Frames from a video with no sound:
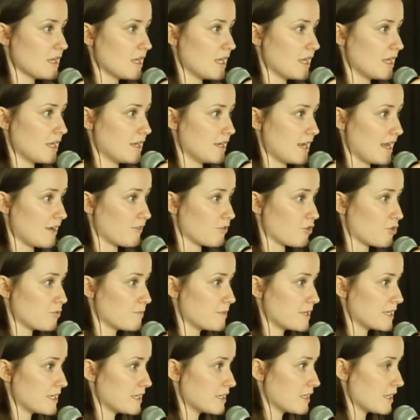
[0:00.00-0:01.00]
in
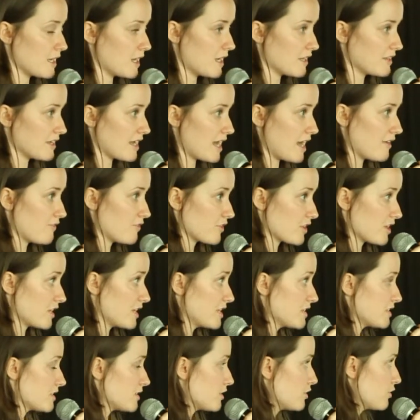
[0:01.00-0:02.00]
Nairobi, the Africa
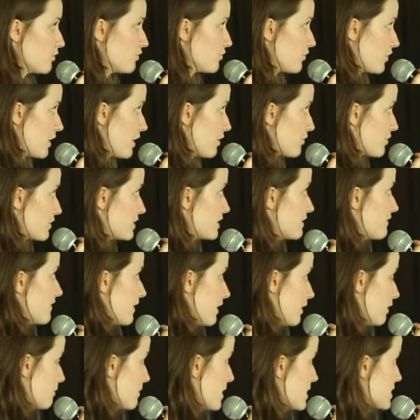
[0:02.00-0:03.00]
Institute for Health and
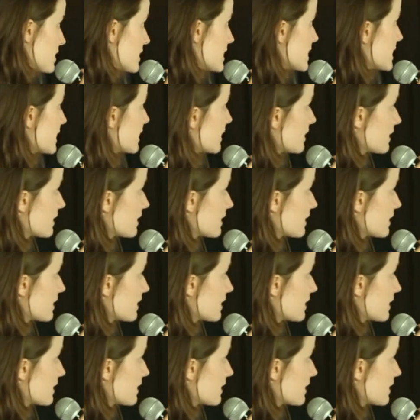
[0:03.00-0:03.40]
Development,